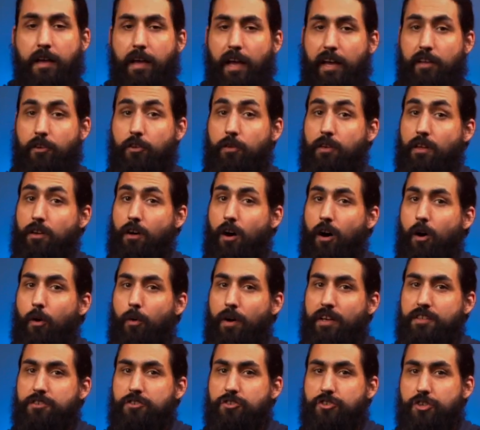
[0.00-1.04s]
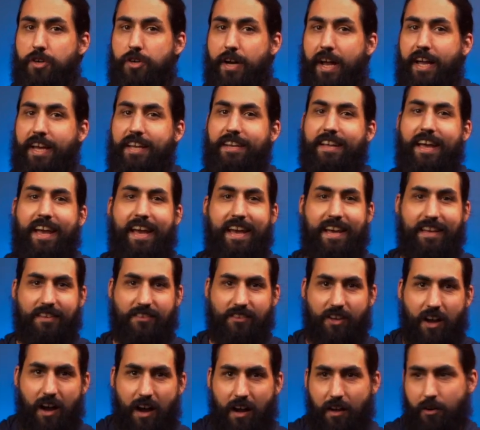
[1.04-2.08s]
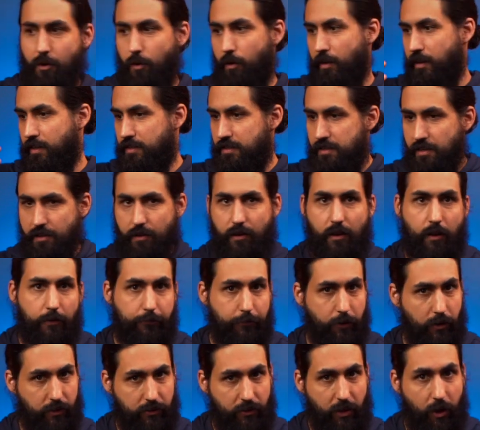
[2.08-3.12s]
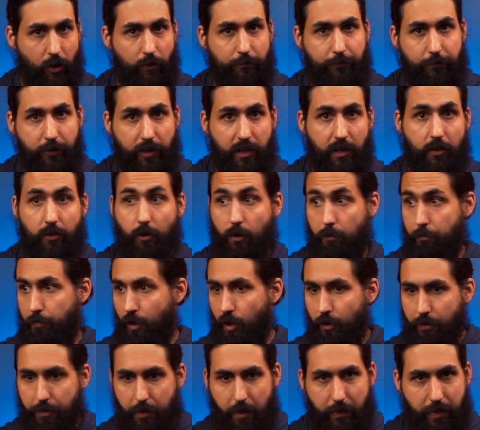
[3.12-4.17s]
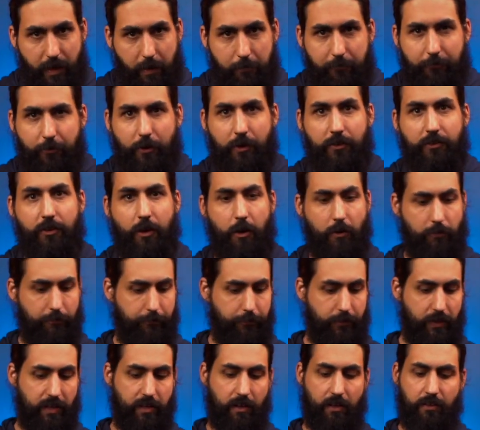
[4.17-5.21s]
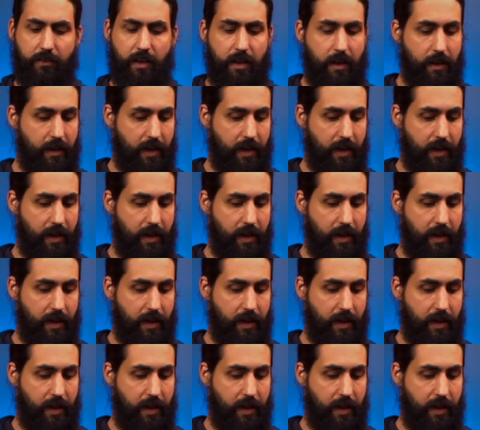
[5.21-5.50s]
And you can always trade a talk or a 0 for a tone field, or both of them for a tone field,